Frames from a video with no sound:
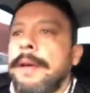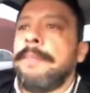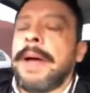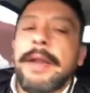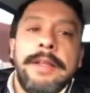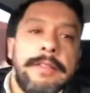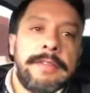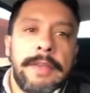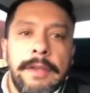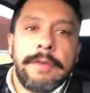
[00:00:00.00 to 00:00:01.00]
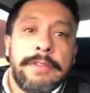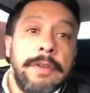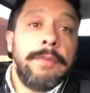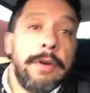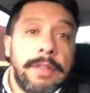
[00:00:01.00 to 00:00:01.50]
Violence increase.
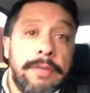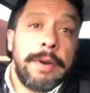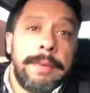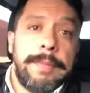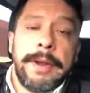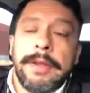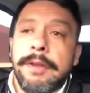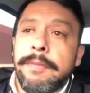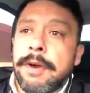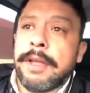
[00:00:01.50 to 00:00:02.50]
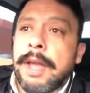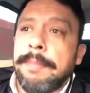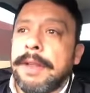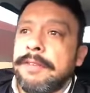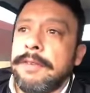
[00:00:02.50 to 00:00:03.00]
Good morning to everybody. Good morning. God
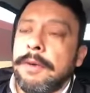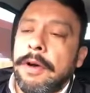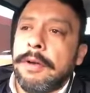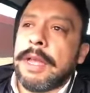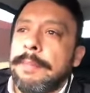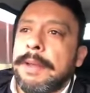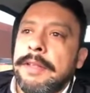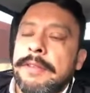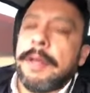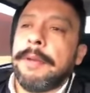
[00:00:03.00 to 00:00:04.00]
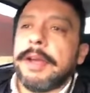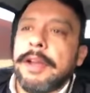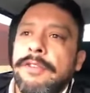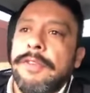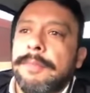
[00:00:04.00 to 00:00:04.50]
bless you all. God bless my
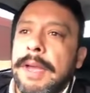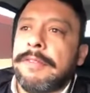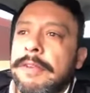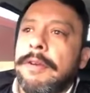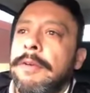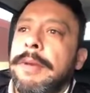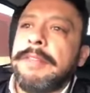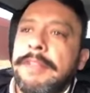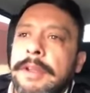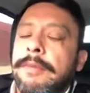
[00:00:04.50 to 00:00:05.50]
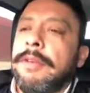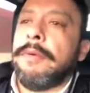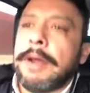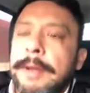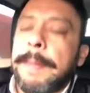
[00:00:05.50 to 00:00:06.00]
country of Mexico, my city of
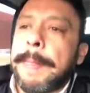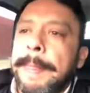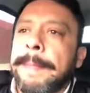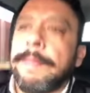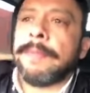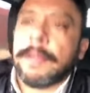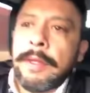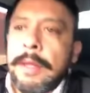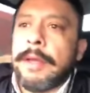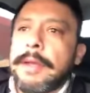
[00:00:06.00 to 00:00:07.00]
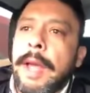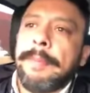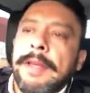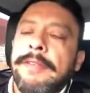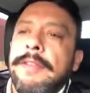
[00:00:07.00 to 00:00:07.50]
Tijuana. God
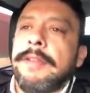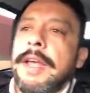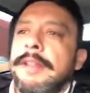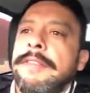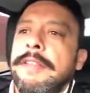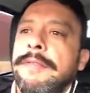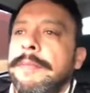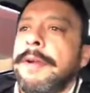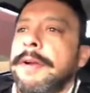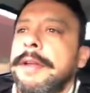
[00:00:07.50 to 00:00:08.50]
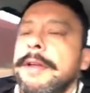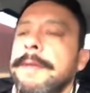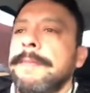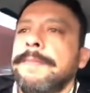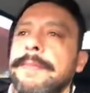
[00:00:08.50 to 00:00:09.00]
bless the United States of America.
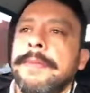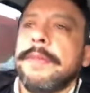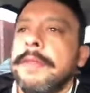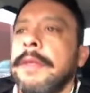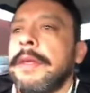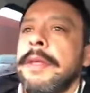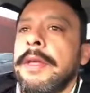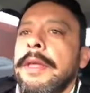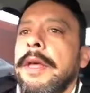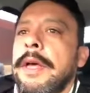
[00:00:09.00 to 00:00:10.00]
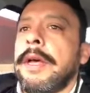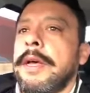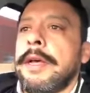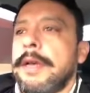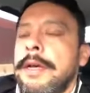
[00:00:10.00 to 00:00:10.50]

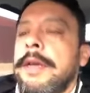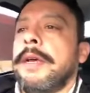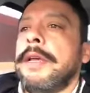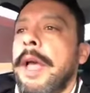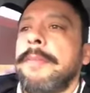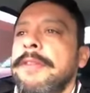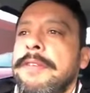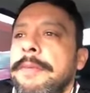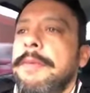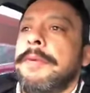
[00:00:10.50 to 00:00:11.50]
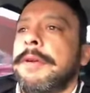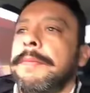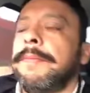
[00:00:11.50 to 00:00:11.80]
God bless everyone.